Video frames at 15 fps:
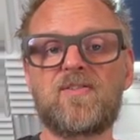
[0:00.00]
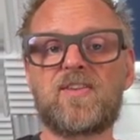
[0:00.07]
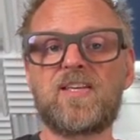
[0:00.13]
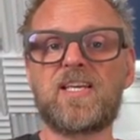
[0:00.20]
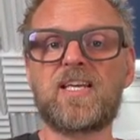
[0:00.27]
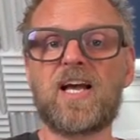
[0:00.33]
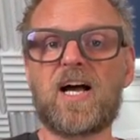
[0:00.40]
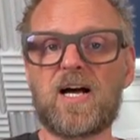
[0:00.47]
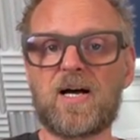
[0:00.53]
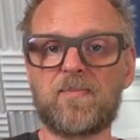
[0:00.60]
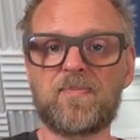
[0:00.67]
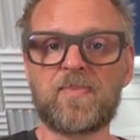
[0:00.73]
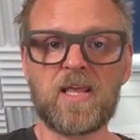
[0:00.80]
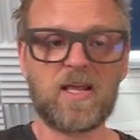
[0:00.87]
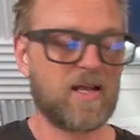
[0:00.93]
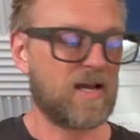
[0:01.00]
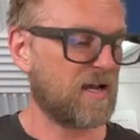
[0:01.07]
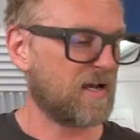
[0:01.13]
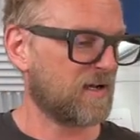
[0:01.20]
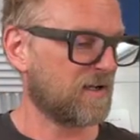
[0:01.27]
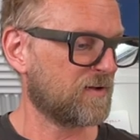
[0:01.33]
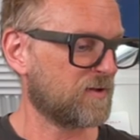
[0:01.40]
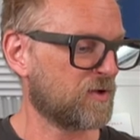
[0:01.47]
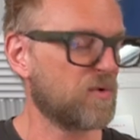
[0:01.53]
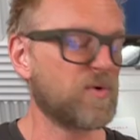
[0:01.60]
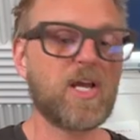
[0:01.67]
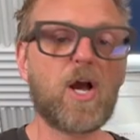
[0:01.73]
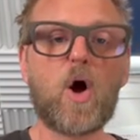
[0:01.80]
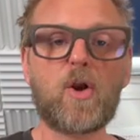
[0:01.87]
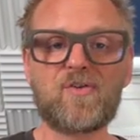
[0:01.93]
the
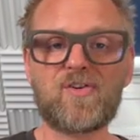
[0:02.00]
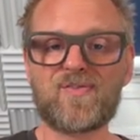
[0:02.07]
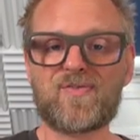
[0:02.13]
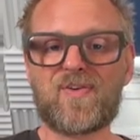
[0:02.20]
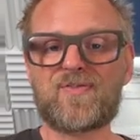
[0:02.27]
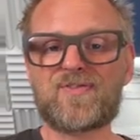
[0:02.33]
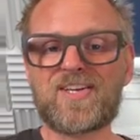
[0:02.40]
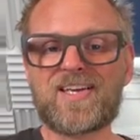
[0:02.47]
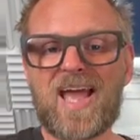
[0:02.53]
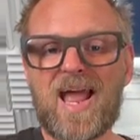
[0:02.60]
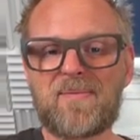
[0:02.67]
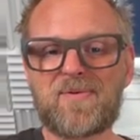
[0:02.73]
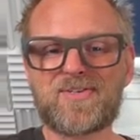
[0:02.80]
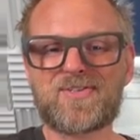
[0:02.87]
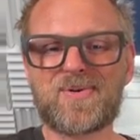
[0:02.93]
UE150 camera.